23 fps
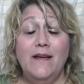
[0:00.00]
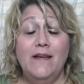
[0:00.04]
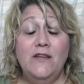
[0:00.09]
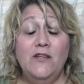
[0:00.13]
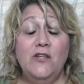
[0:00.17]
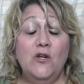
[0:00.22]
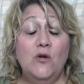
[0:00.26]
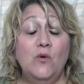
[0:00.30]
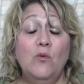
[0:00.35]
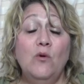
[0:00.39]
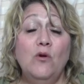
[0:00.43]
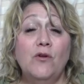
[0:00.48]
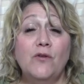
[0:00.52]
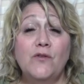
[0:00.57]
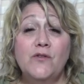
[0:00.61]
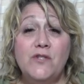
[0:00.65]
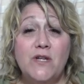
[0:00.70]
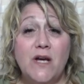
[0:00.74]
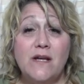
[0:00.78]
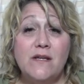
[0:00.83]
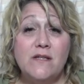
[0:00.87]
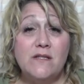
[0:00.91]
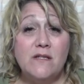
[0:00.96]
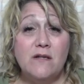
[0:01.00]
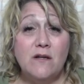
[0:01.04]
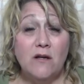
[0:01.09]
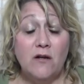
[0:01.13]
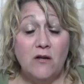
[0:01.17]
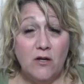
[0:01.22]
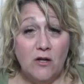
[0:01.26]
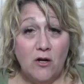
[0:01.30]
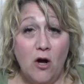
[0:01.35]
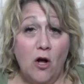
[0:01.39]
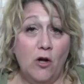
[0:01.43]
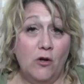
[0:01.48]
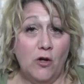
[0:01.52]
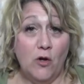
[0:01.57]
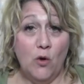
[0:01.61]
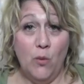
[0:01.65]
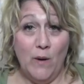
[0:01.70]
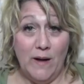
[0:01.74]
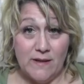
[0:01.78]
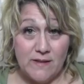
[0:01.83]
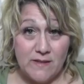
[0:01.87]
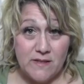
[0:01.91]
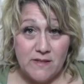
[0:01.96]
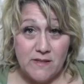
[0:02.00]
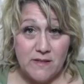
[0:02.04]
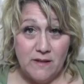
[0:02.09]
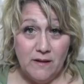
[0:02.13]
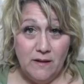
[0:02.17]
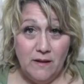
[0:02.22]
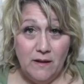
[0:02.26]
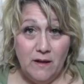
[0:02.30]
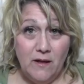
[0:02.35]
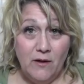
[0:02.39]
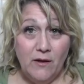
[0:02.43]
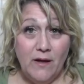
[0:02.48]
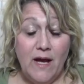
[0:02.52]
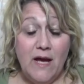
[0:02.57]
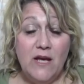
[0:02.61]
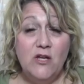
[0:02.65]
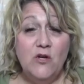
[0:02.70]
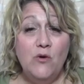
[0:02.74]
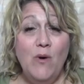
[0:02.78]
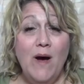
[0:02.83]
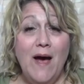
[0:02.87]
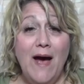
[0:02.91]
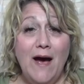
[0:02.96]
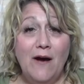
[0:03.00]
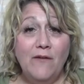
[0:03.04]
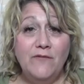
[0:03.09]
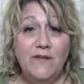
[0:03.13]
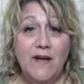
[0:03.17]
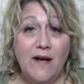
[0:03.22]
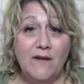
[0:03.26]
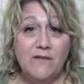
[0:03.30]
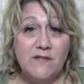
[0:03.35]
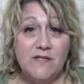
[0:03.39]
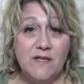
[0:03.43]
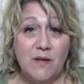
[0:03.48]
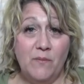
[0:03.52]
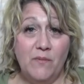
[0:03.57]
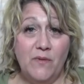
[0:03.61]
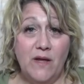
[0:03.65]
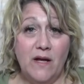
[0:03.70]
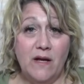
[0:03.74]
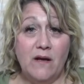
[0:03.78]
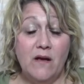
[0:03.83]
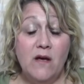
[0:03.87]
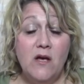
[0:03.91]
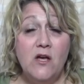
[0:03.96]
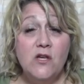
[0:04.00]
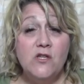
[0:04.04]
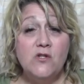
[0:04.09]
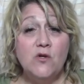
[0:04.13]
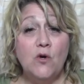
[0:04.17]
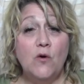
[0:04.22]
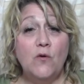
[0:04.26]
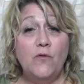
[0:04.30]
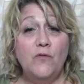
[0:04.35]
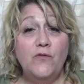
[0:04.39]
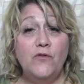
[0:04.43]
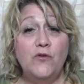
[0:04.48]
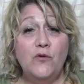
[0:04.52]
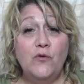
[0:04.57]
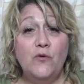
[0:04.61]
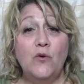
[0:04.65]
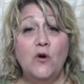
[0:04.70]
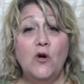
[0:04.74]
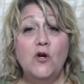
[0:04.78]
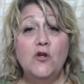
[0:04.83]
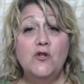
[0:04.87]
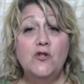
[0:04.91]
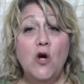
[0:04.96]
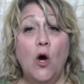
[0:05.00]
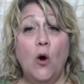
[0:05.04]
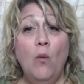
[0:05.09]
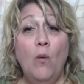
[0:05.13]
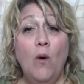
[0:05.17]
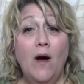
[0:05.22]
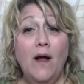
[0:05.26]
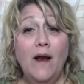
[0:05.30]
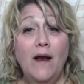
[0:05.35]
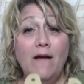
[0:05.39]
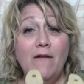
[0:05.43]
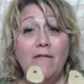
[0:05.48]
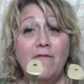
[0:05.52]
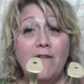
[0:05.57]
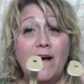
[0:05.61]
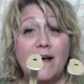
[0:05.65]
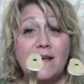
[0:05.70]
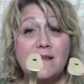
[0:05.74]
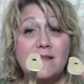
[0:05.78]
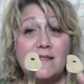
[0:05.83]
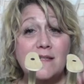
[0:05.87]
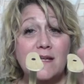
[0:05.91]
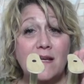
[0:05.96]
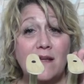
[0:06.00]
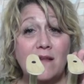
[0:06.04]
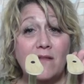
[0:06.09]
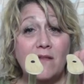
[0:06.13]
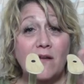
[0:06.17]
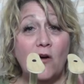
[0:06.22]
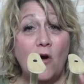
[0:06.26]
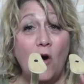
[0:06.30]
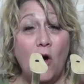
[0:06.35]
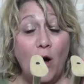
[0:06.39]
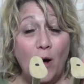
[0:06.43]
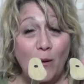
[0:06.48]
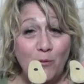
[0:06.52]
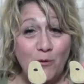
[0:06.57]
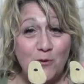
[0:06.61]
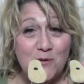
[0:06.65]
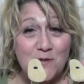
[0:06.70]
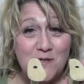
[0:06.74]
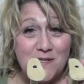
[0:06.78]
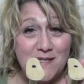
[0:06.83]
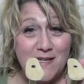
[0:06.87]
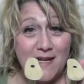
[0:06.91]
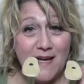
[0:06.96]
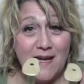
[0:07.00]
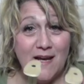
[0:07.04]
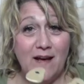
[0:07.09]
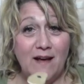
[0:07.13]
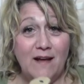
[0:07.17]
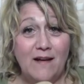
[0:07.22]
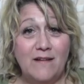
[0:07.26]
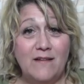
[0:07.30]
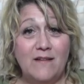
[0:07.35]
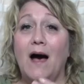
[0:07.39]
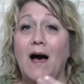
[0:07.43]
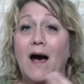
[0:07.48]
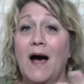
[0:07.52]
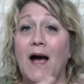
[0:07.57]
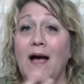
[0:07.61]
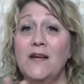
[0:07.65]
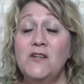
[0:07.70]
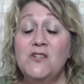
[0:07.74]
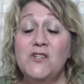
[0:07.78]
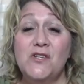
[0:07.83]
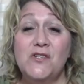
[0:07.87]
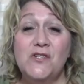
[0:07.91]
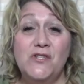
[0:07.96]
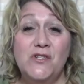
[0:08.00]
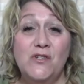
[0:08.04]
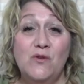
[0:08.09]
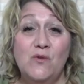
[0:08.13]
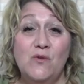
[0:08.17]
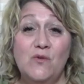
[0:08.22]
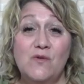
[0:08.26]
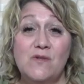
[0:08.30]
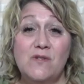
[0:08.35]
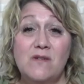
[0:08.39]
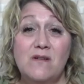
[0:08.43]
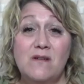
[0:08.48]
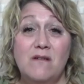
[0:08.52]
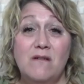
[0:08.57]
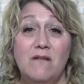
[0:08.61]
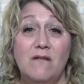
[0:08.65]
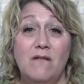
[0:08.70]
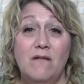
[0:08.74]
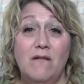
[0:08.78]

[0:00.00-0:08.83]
will just call it quits. Okay, you have to have something. So if you don't want to invest in the cobbler stand, I just used